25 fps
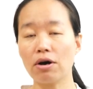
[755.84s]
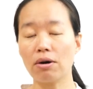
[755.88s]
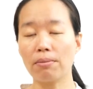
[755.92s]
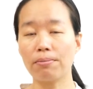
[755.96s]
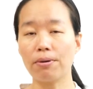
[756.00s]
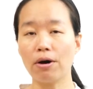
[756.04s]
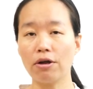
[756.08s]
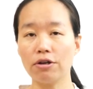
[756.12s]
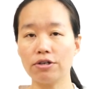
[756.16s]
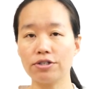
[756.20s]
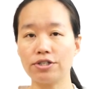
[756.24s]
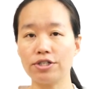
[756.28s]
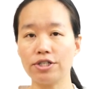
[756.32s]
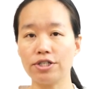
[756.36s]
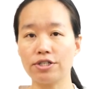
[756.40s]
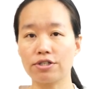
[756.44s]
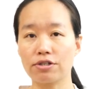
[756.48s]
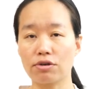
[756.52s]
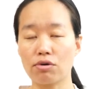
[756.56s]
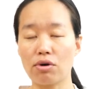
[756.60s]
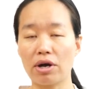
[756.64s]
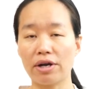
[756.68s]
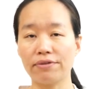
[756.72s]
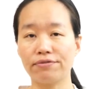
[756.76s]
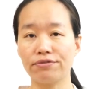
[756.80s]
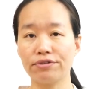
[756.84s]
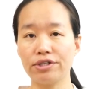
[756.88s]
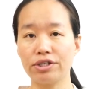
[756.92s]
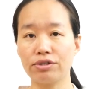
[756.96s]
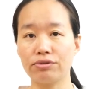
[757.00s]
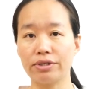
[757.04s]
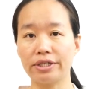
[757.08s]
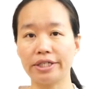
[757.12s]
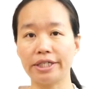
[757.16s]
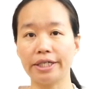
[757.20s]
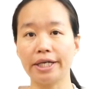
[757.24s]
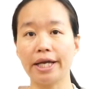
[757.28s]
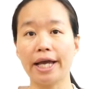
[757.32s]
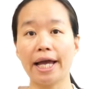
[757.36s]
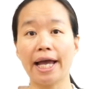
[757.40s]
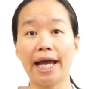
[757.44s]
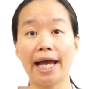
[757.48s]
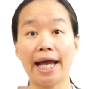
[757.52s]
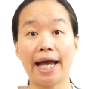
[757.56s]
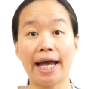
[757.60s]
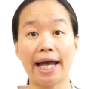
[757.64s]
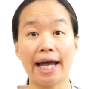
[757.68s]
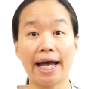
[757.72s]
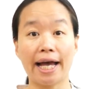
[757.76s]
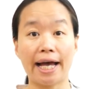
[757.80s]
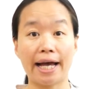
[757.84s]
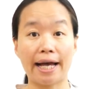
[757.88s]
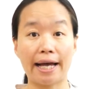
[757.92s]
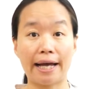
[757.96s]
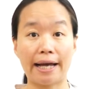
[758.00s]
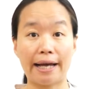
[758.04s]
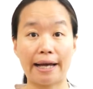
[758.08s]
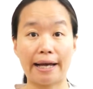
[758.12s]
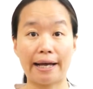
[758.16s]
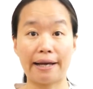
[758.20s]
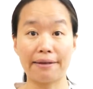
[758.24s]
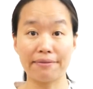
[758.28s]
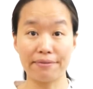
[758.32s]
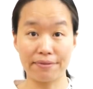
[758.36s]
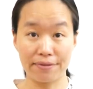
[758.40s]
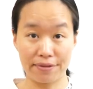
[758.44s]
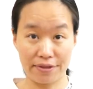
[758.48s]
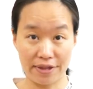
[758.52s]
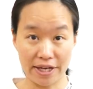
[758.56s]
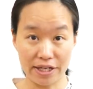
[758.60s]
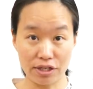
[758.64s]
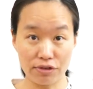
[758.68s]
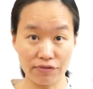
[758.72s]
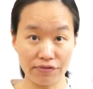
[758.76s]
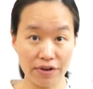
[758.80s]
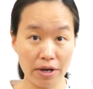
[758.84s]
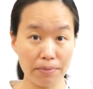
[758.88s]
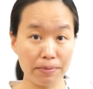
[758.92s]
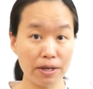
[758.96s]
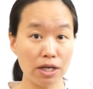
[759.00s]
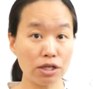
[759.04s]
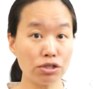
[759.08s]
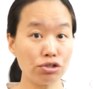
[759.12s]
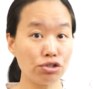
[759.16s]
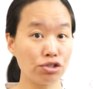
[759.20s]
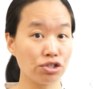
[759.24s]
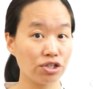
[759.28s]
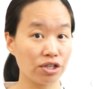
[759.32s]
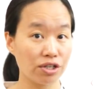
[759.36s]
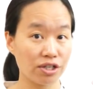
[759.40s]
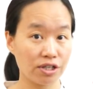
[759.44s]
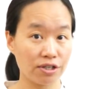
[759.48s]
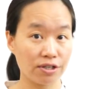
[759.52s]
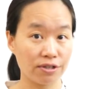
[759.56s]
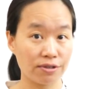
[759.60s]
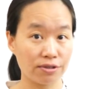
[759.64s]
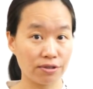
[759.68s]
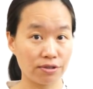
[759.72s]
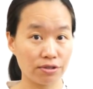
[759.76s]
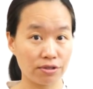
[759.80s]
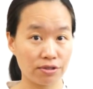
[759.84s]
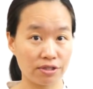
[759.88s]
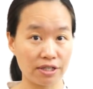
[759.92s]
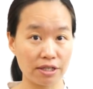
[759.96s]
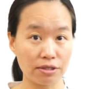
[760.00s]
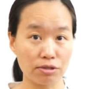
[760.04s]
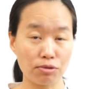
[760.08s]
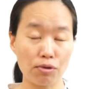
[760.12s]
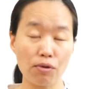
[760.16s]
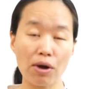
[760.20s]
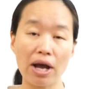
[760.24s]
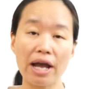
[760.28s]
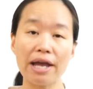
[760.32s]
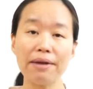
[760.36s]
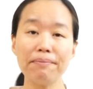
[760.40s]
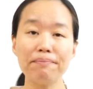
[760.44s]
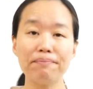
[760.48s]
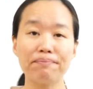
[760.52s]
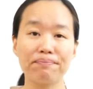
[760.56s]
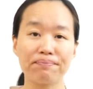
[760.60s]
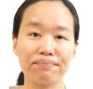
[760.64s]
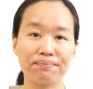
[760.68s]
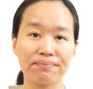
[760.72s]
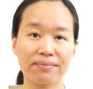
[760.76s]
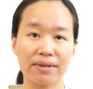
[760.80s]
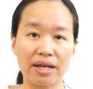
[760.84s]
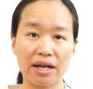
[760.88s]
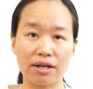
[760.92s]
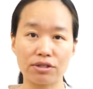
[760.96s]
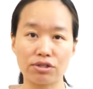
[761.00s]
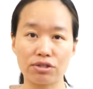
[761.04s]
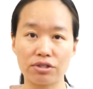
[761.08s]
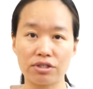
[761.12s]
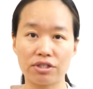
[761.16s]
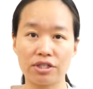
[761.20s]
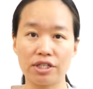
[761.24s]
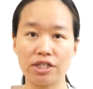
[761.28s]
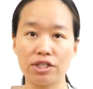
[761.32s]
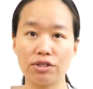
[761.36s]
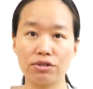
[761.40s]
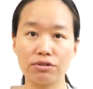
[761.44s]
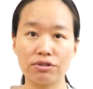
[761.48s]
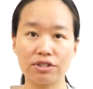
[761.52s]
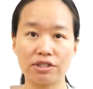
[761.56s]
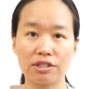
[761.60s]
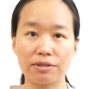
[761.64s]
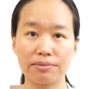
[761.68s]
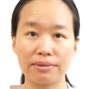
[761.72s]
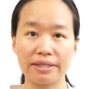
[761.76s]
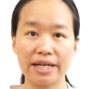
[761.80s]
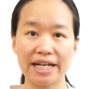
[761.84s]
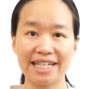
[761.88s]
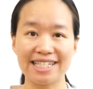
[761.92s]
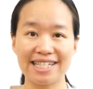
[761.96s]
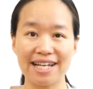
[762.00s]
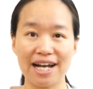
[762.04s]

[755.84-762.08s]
policies quite frequently. Thank you very much. Subscribe. I'll see you next